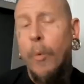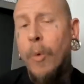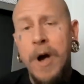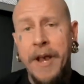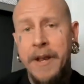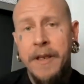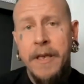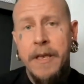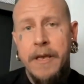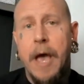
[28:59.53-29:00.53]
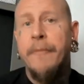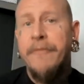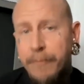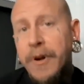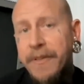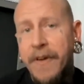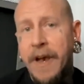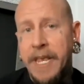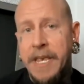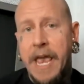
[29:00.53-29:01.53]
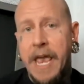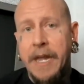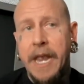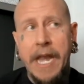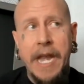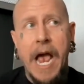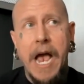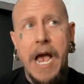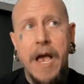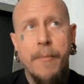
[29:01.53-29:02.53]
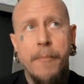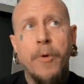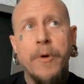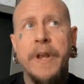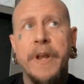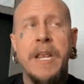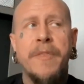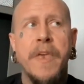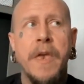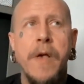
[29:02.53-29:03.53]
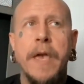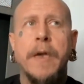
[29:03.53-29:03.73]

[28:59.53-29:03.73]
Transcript: one, I'm pretty funny. And more than anything,